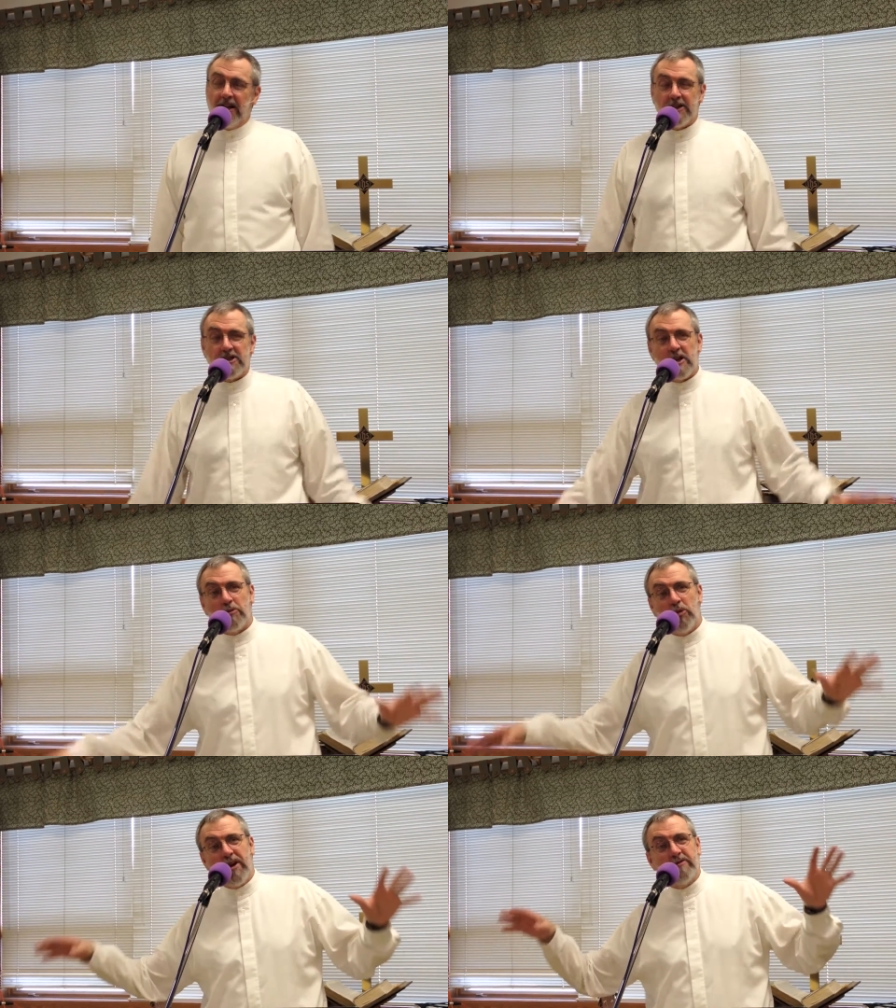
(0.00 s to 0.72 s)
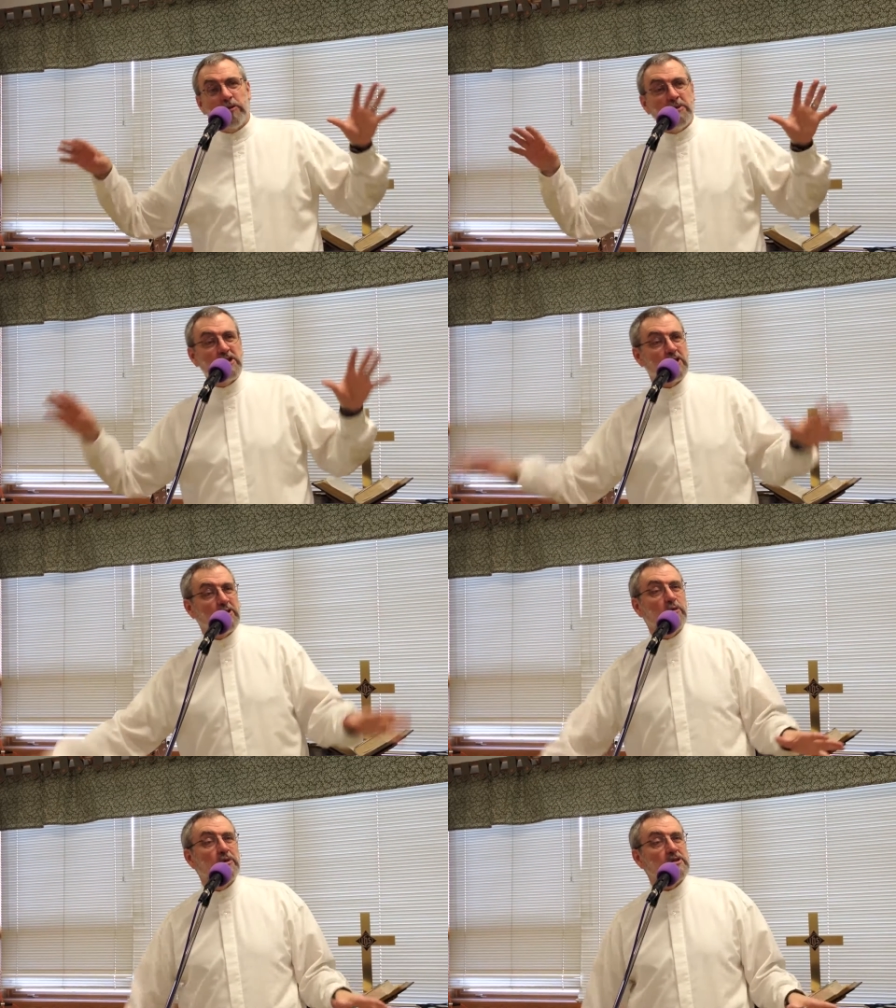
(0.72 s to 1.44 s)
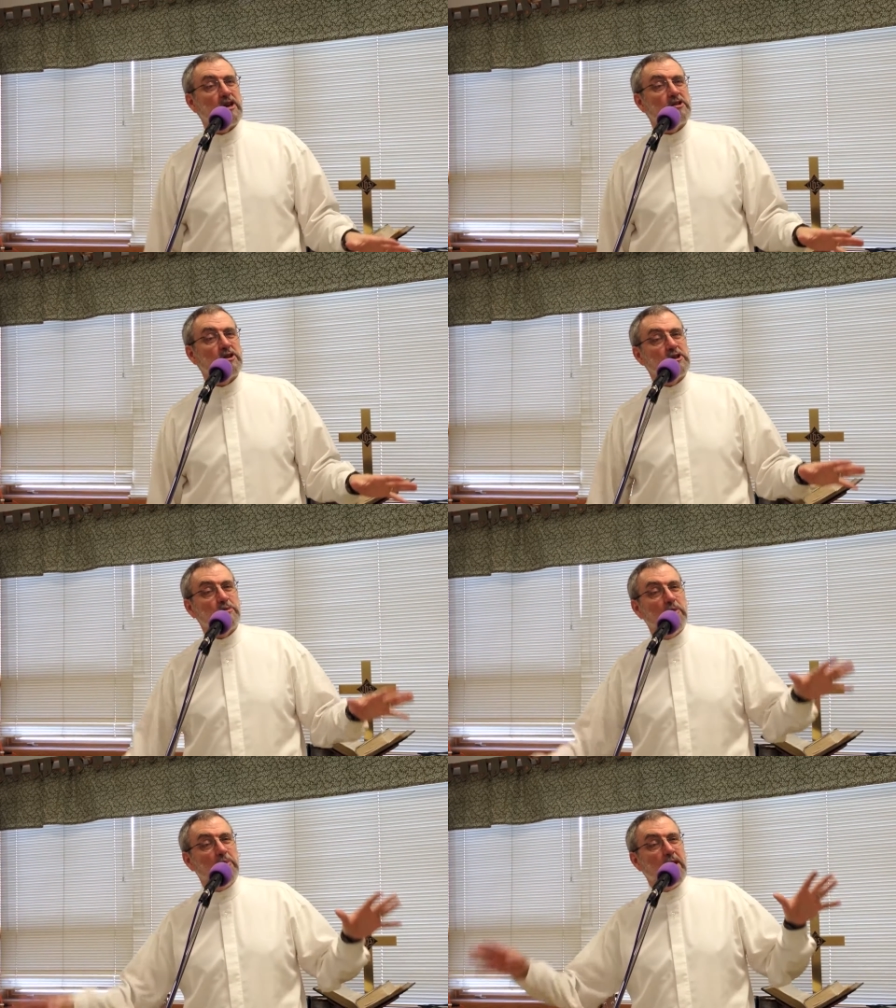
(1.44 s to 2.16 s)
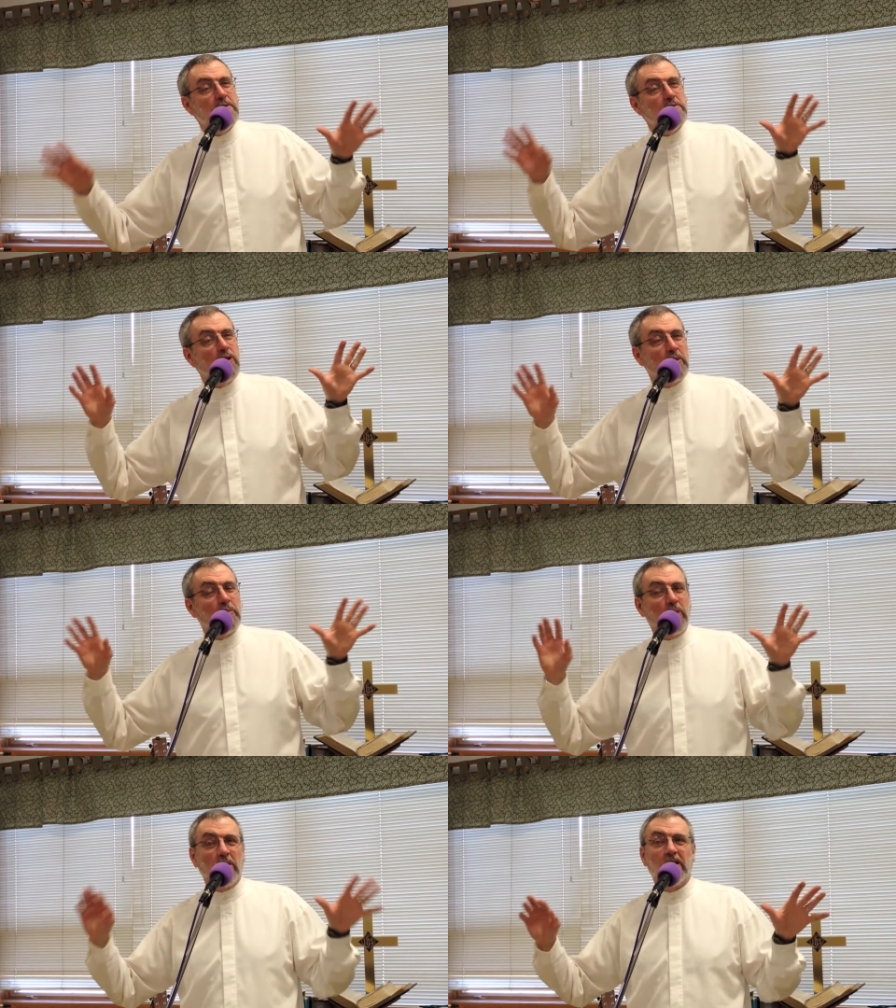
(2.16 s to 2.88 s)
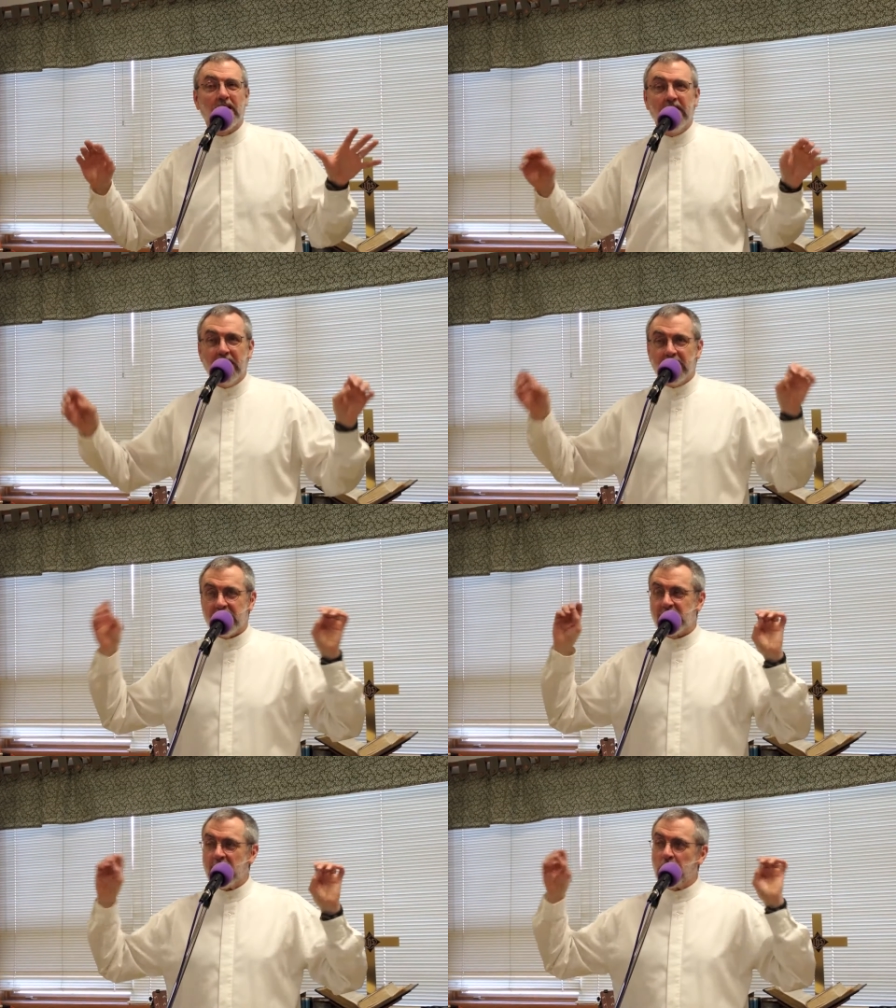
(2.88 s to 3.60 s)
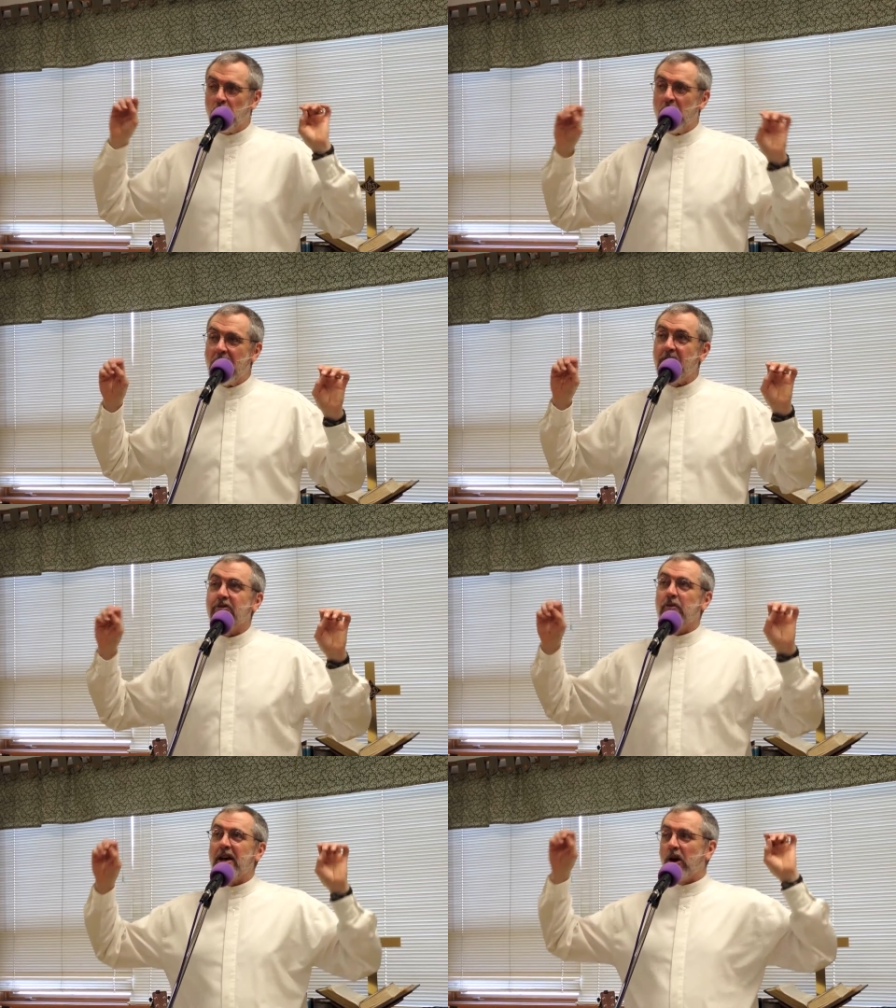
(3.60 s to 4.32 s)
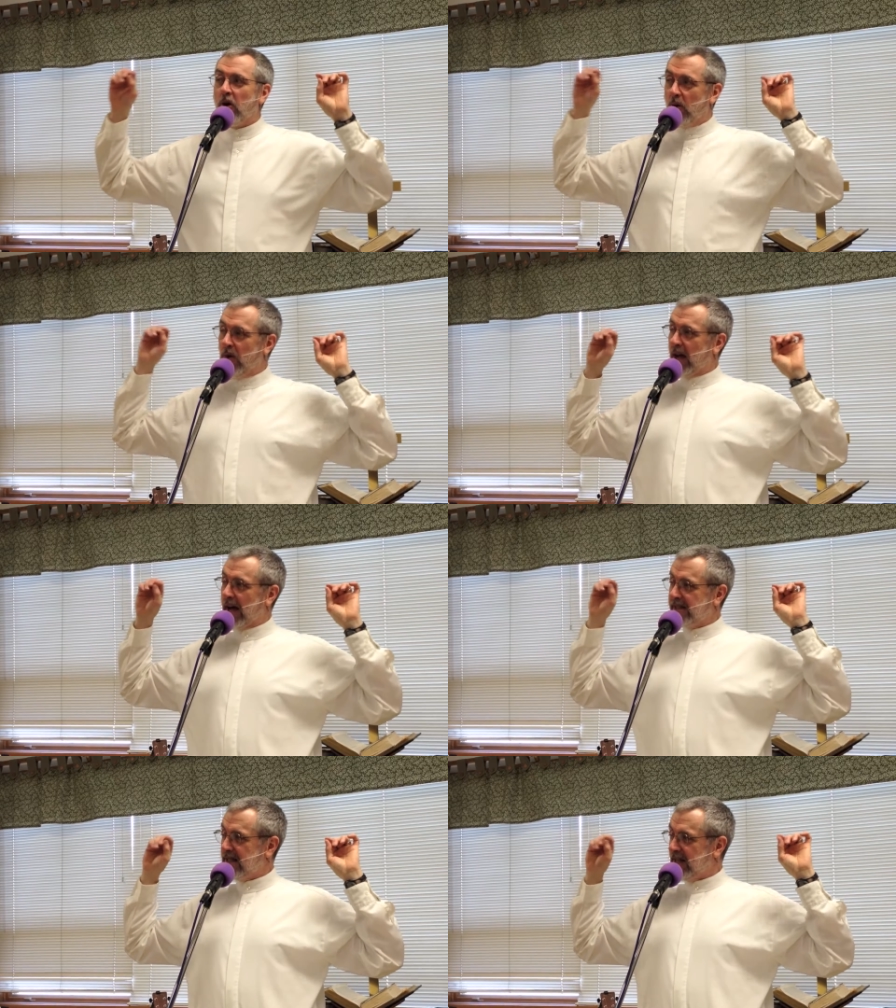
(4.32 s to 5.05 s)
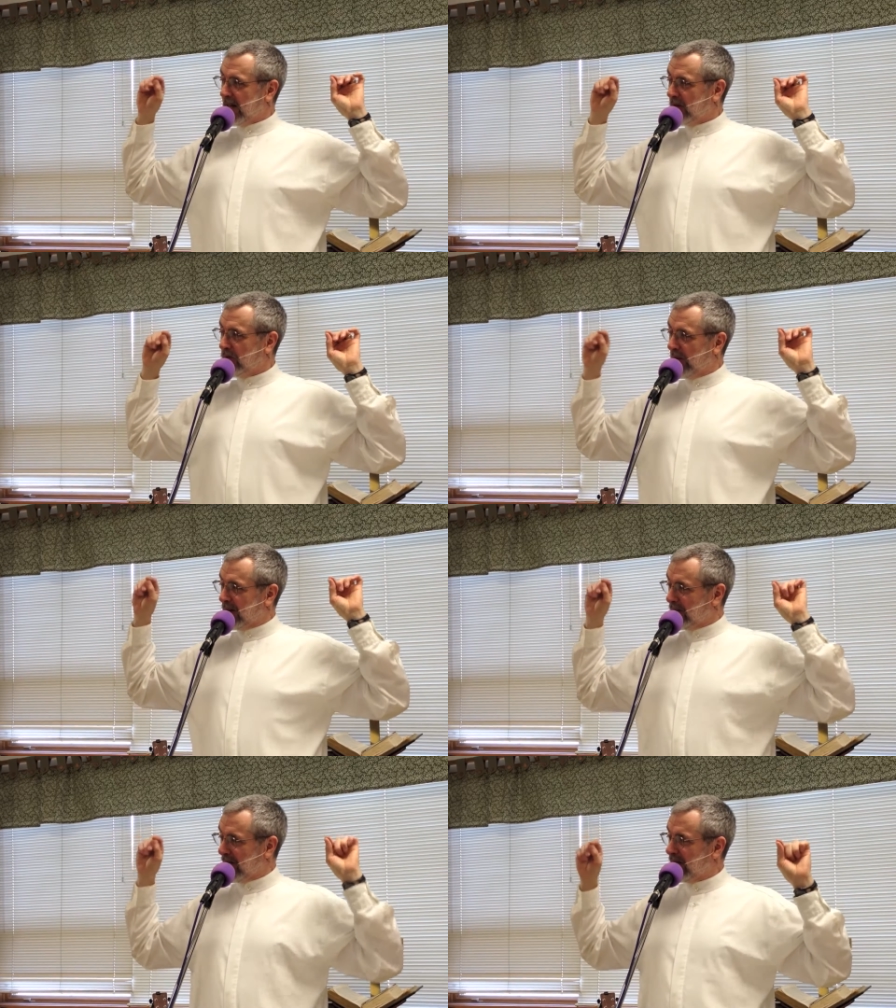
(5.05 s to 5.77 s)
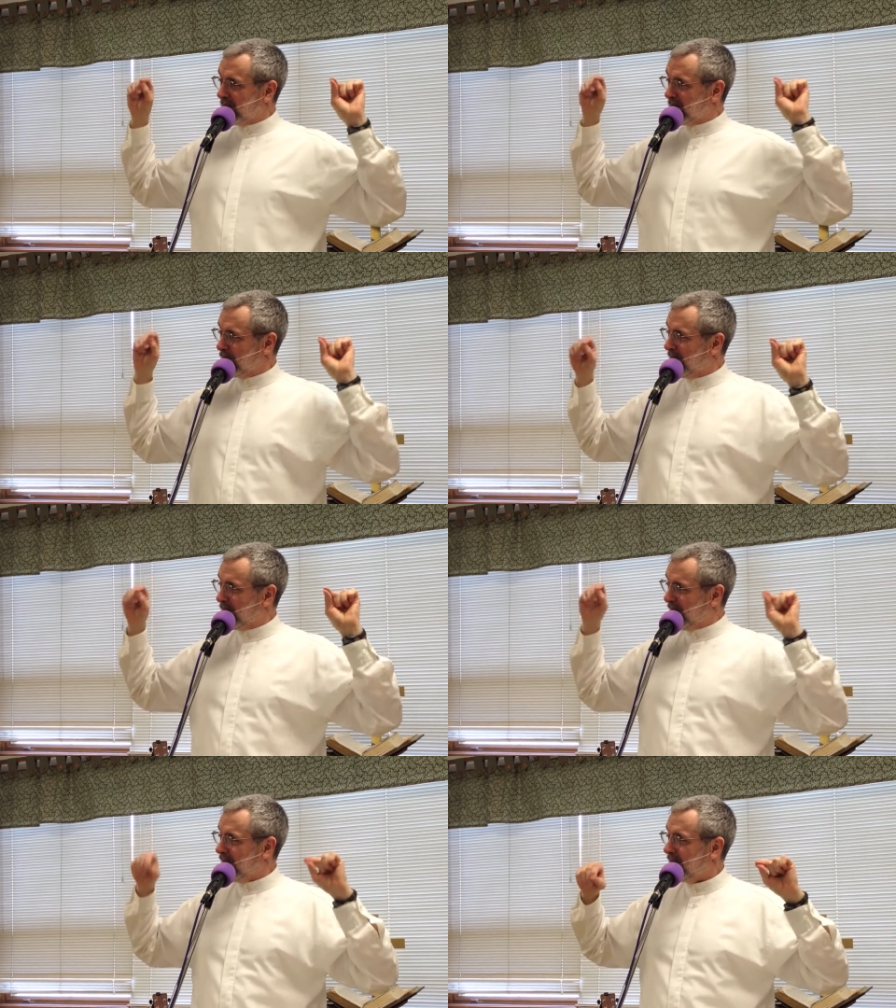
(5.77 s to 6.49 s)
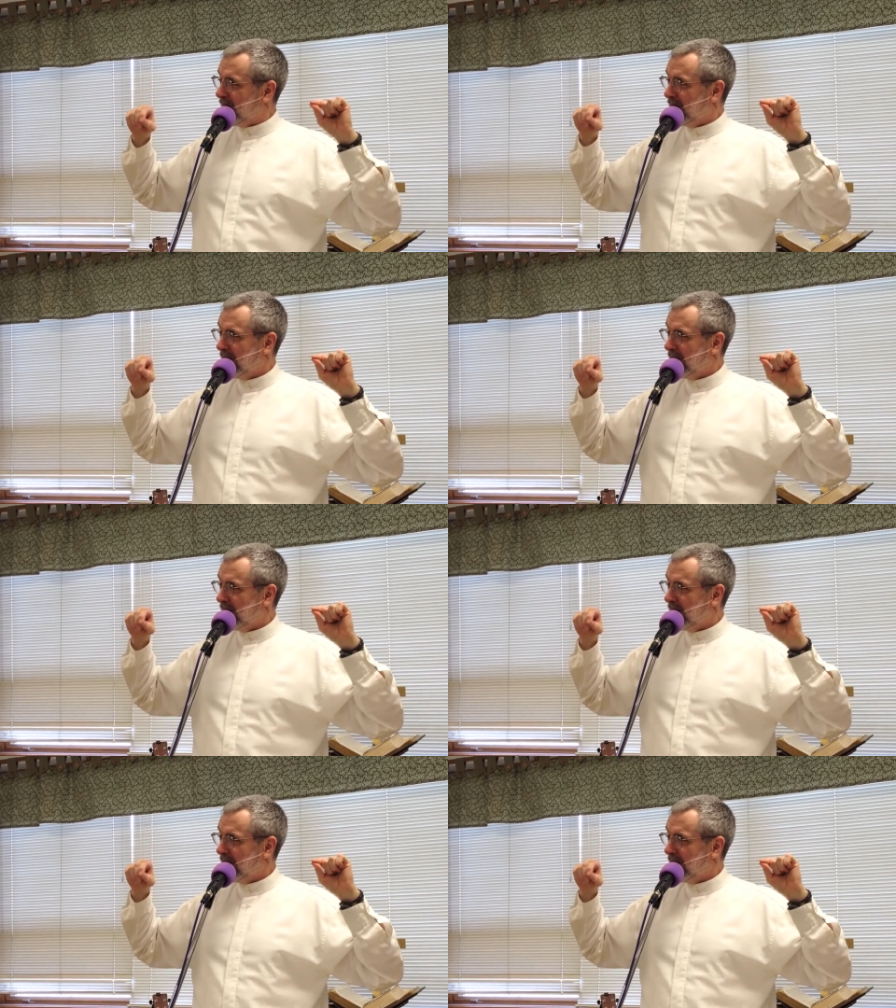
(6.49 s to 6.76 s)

to step away from material possessions, but maybe more importantly, to step away from that whole idea of what it means to be me.